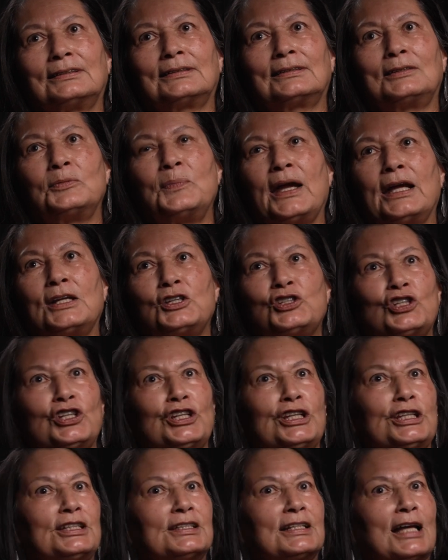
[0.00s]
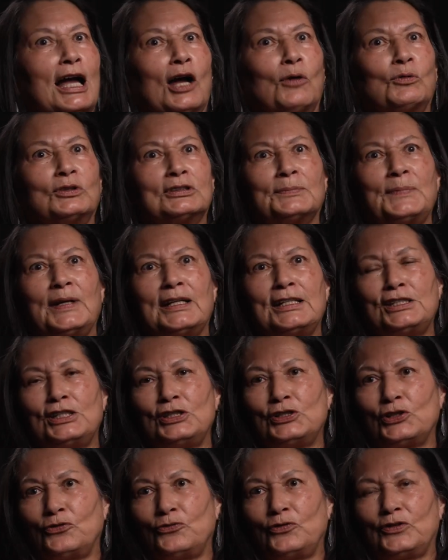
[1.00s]
Comanches, Kiowas
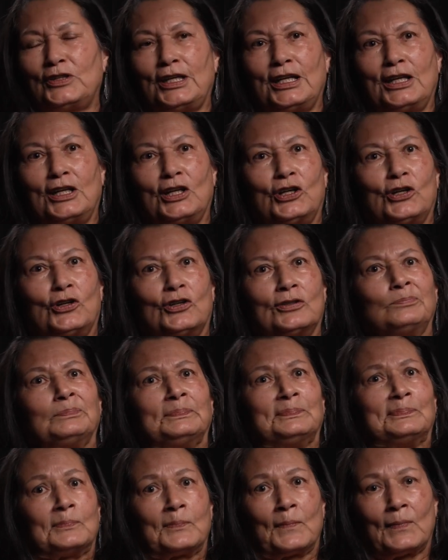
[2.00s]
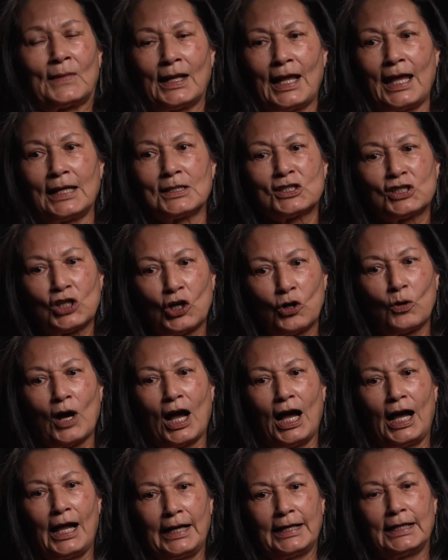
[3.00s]
Comanches over there. And so
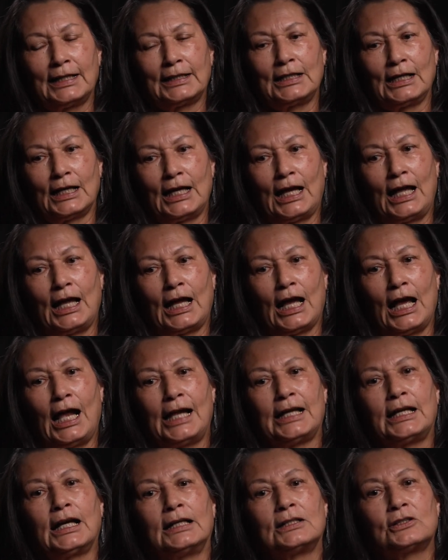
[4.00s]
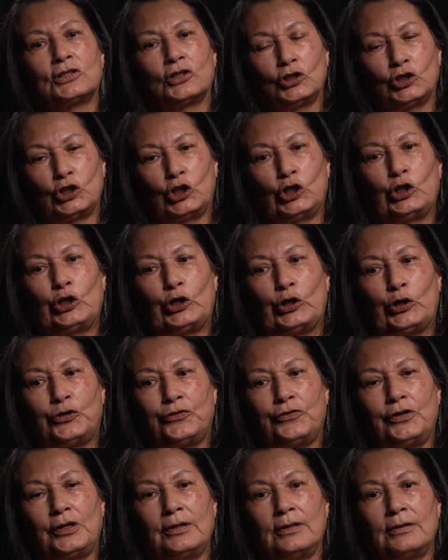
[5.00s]
I got to
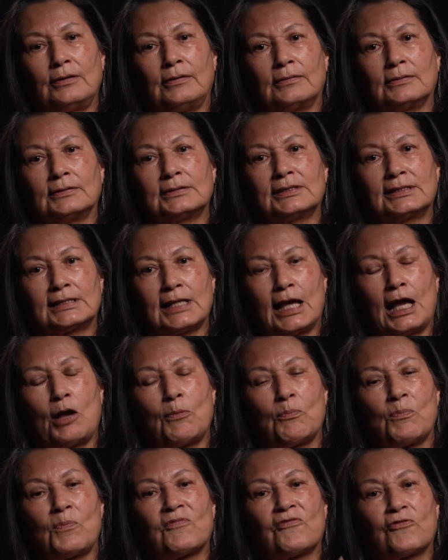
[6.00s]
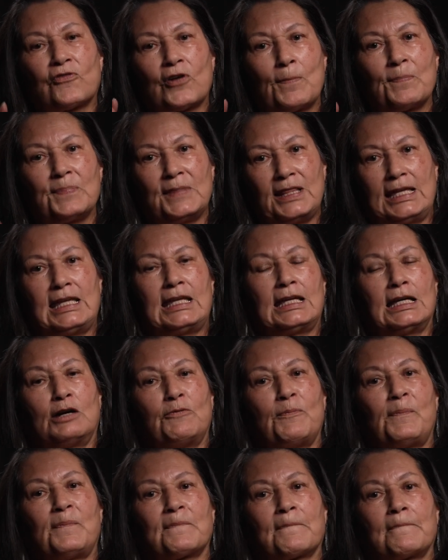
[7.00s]
learn some from
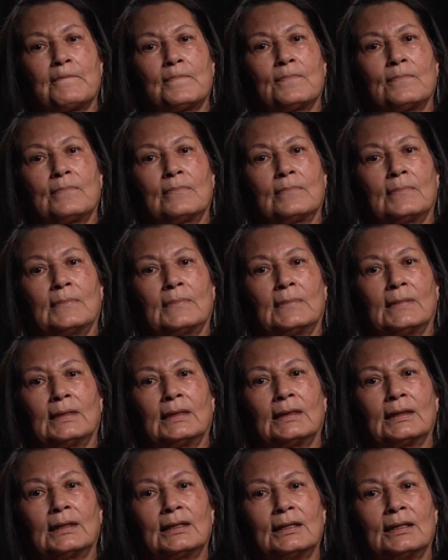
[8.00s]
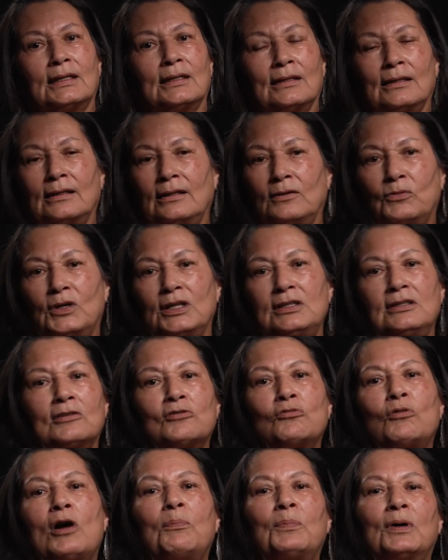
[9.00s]
them. It wasn't
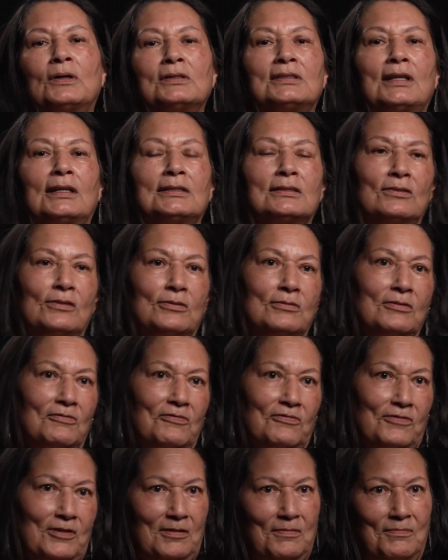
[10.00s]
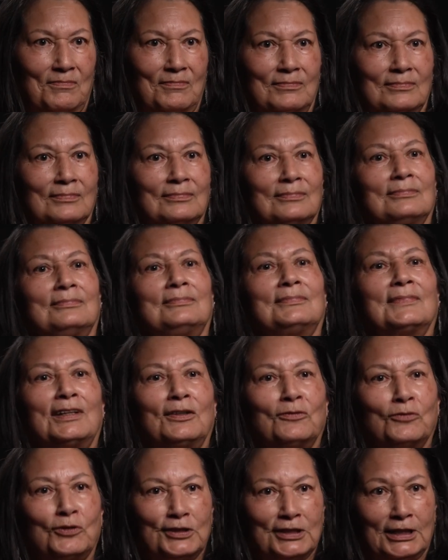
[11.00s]
the Quapaws I was learning from.
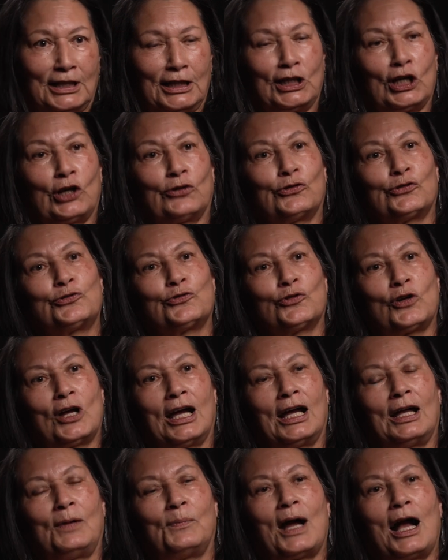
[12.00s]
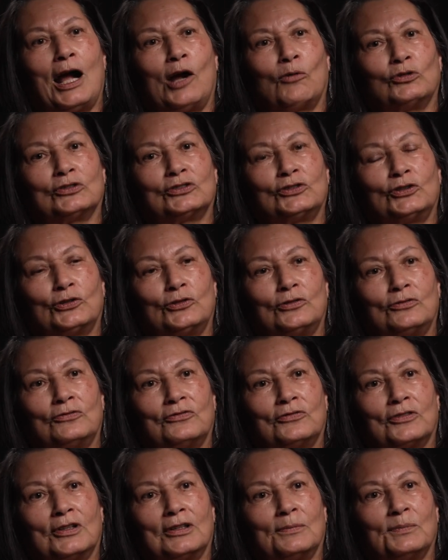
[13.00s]
It was another tribe I was learning
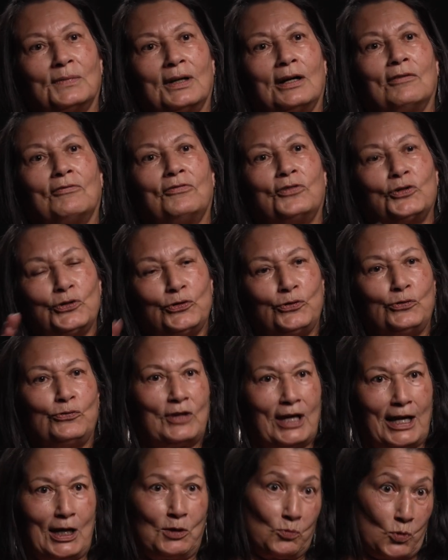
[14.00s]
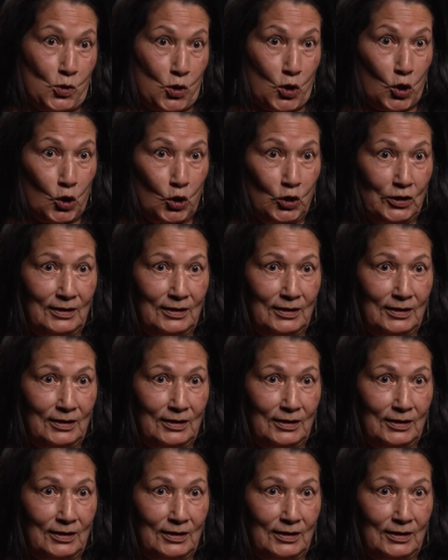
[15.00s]
from, of who they were.